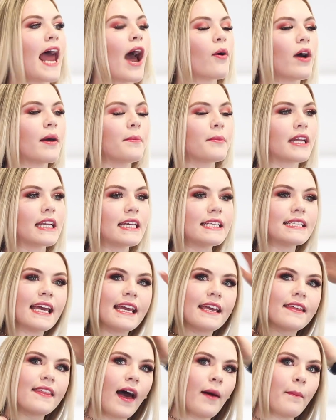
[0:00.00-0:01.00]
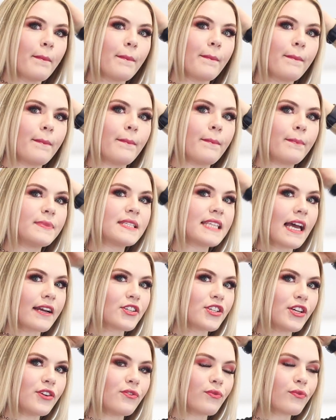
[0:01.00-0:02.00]
now I'm gonna take that
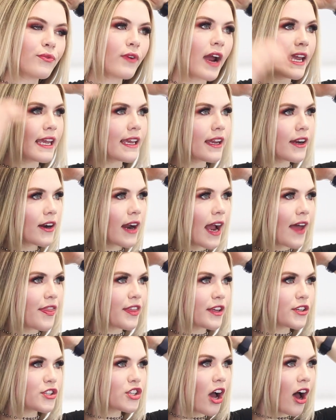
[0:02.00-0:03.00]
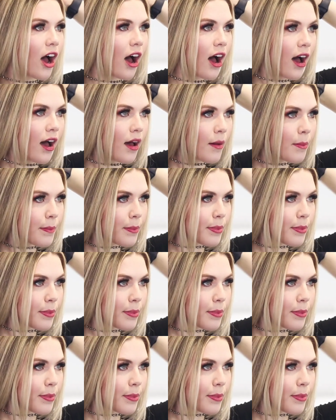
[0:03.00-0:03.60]
section right here at the top